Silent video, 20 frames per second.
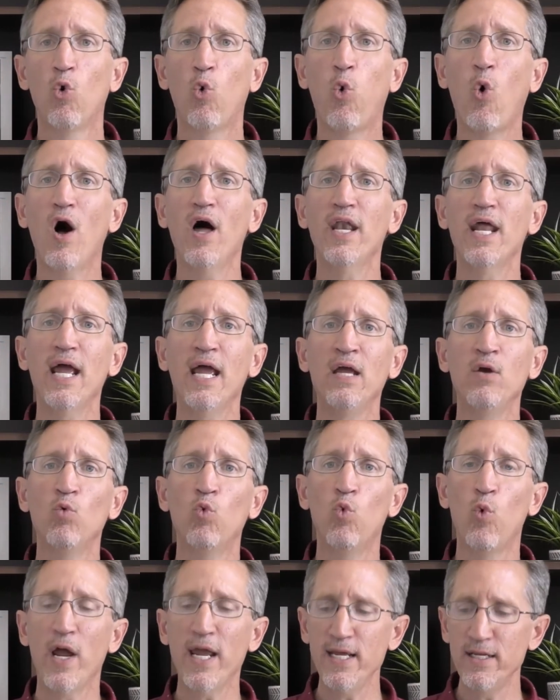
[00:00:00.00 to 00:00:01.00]
What
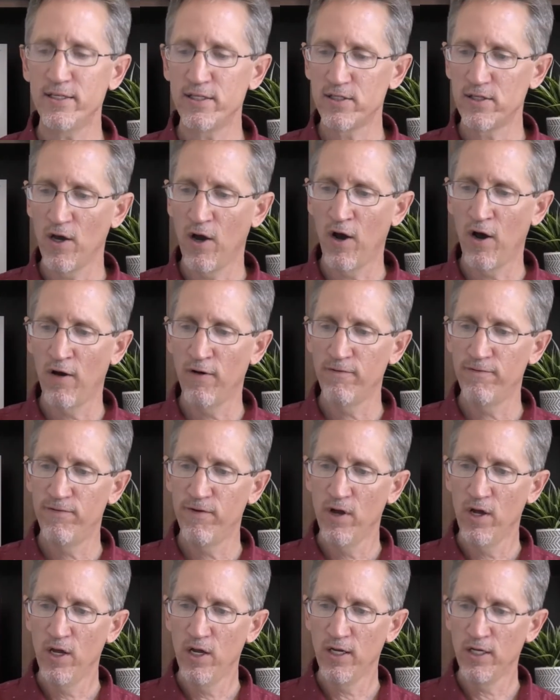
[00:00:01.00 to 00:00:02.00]
a waste
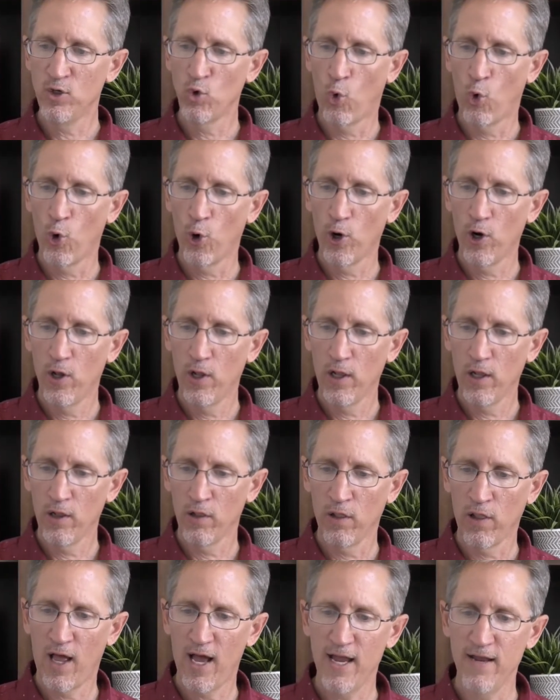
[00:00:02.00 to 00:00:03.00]
of your
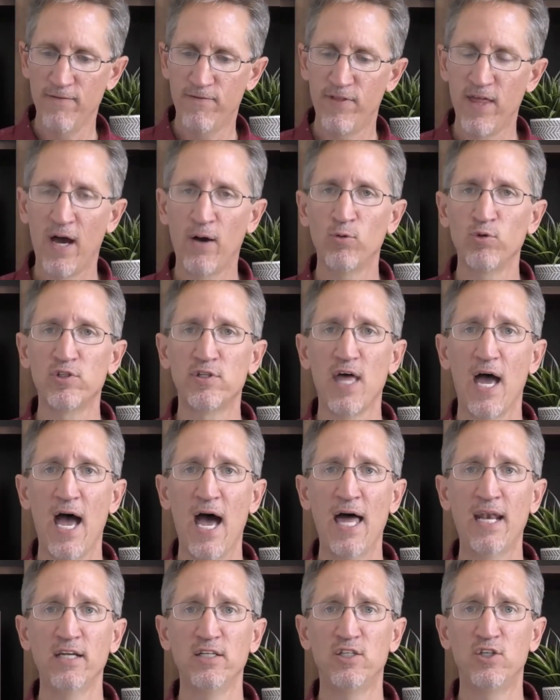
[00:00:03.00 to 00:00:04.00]
life. That was the
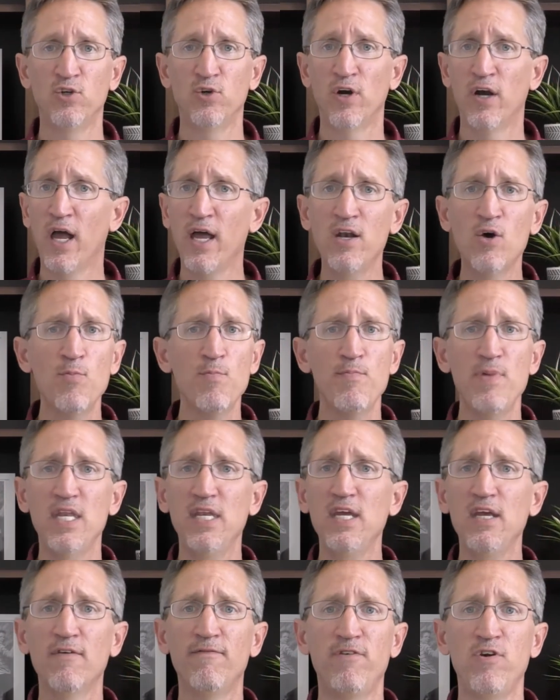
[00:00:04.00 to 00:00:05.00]
attitude. And I know
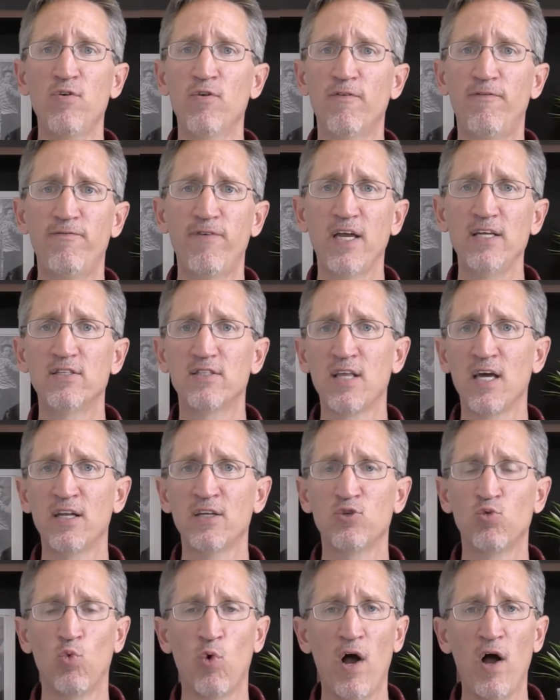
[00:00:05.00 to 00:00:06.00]
many of you have faced that
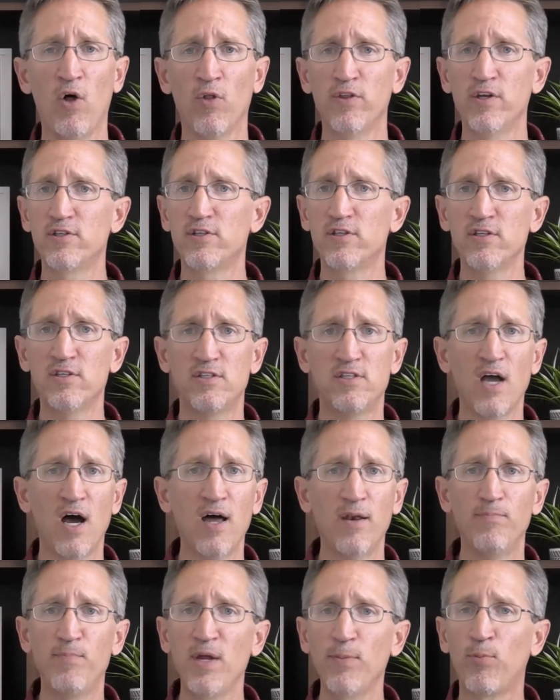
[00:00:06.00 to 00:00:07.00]
as well. This is
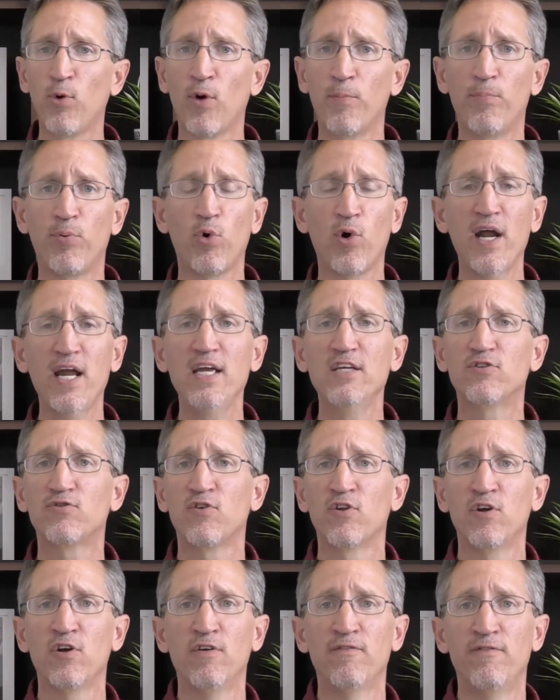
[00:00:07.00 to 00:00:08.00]
done. People are praised
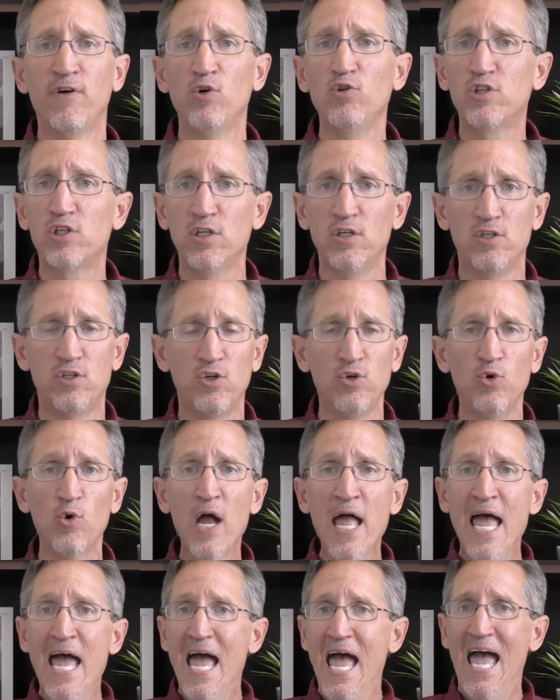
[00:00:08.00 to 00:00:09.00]
for their devotion to
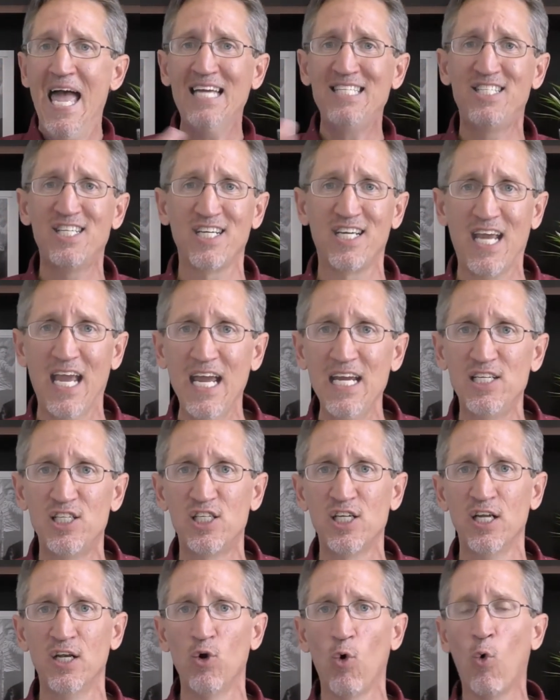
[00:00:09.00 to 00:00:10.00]

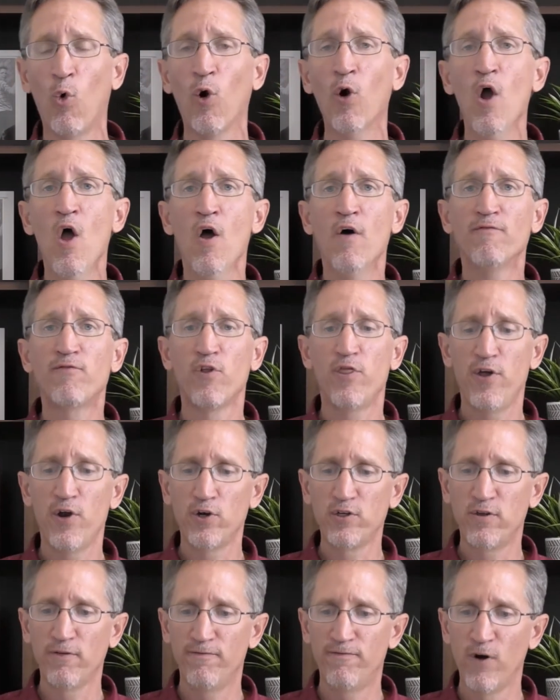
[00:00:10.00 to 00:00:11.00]
education or for
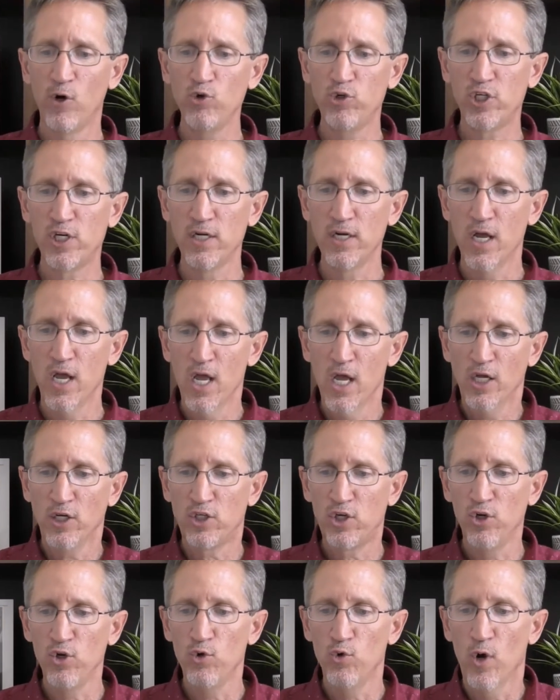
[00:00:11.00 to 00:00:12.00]
their devotion
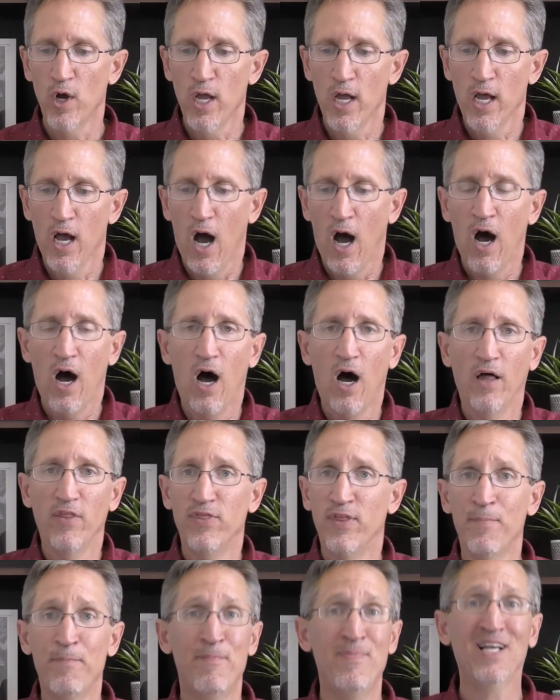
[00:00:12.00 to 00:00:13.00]
to
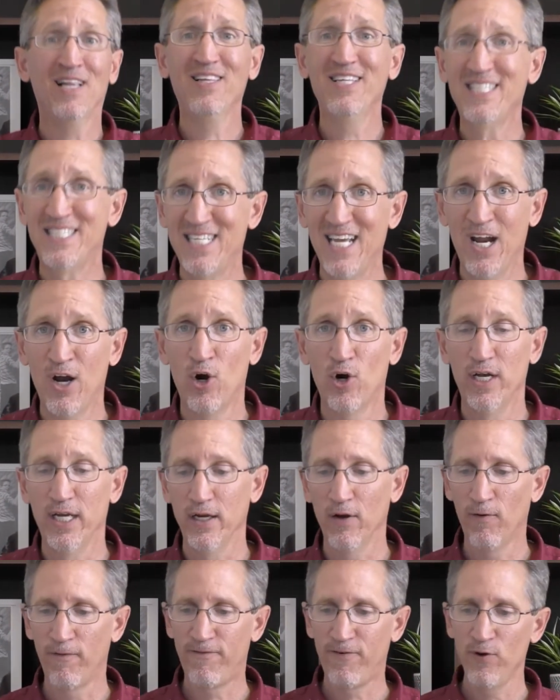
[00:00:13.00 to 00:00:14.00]
the
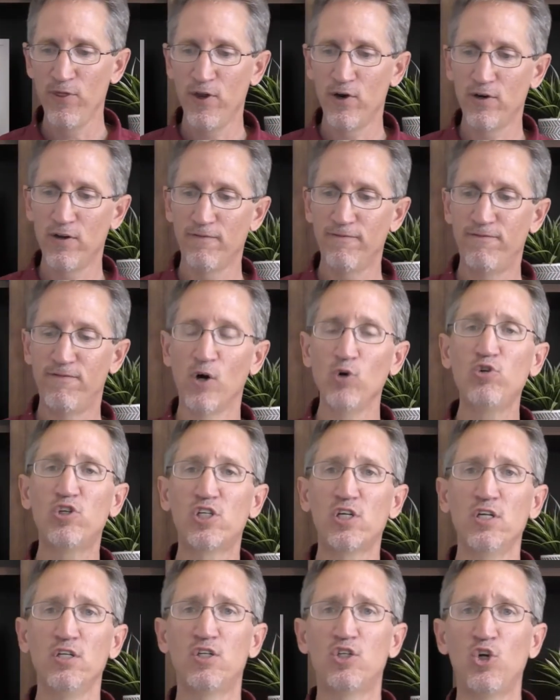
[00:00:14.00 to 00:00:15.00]
military or for their
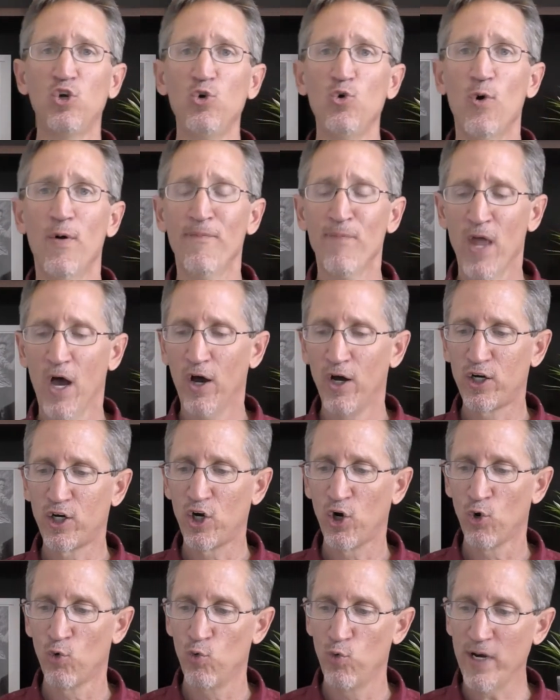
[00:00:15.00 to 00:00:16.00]
devotion to a
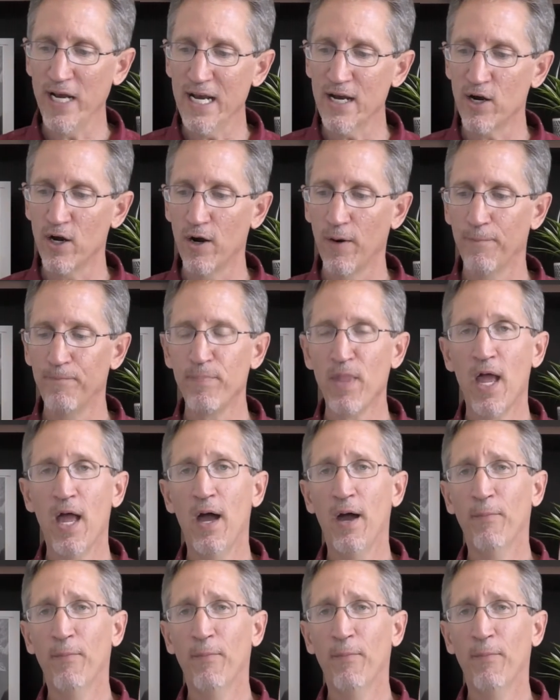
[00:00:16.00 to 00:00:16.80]
career.